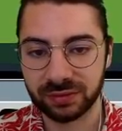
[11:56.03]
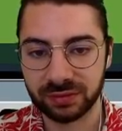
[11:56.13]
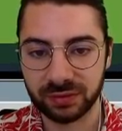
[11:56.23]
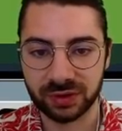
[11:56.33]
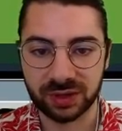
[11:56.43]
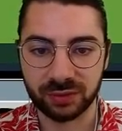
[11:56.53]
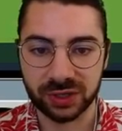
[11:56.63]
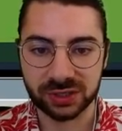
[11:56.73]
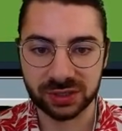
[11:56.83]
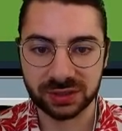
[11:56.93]
With the
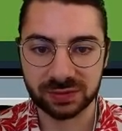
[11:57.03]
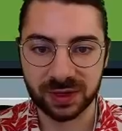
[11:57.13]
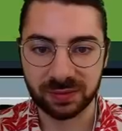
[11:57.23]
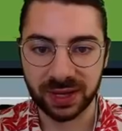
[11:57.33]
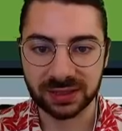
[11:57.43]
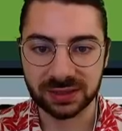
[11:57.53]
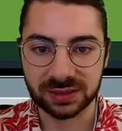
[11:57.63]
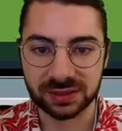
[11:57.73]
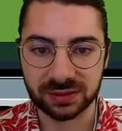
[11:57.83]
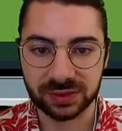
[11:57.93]
Impressionists being
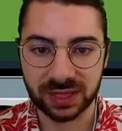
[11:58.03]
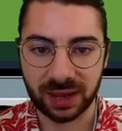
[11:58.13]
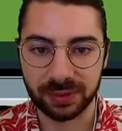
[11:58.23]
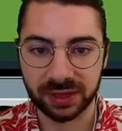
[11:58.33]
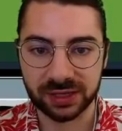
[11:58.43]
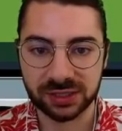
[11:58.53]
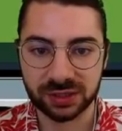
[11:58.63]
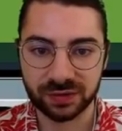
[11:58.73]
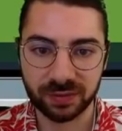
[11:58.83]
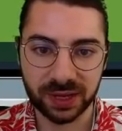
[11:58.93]
painters, it was the application
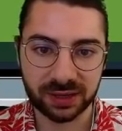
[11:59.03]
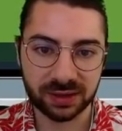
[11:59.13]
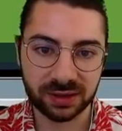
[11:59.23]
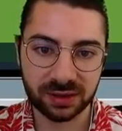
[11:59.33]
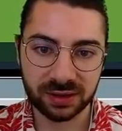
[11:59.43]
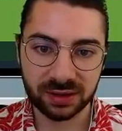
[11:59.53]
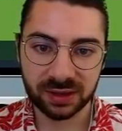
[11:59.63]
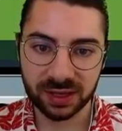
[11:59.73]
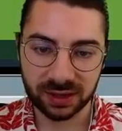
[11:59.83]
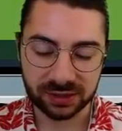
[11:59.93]
of the paint
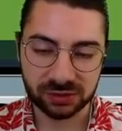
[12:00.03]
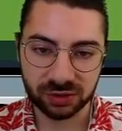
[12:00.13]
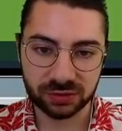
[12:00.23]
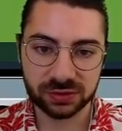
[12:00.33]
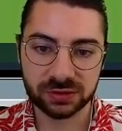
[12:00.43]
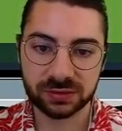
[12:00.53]
in their strokes.